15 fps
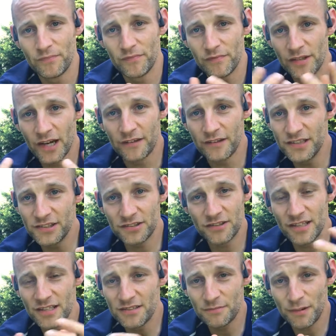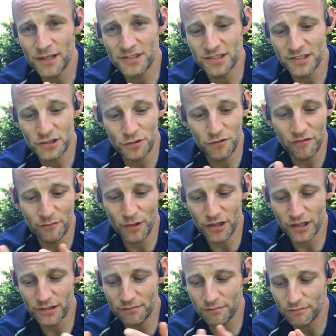yeah, these are basically two of
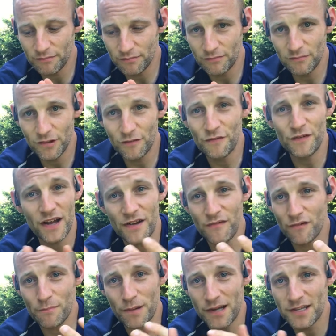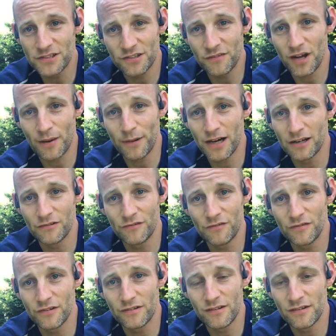the favourite pairs that have come out of
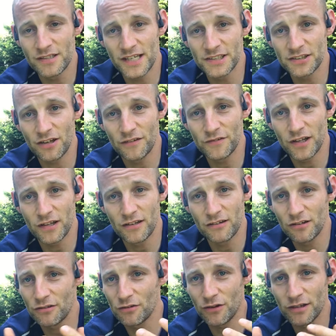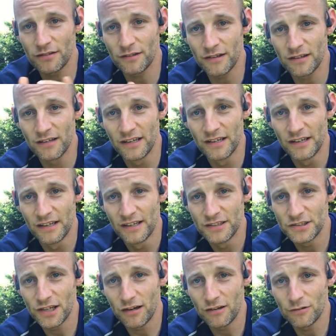the test that I've done, and I thought I'd
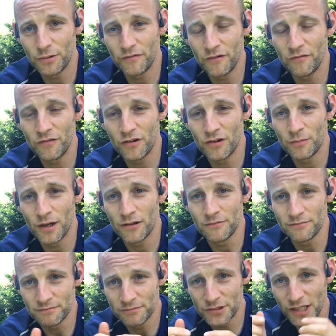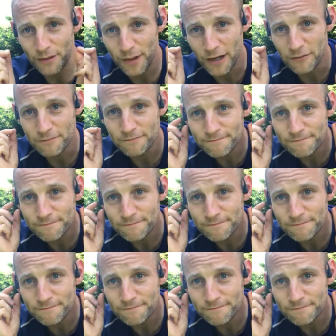share a little bit of info about them. Check them out.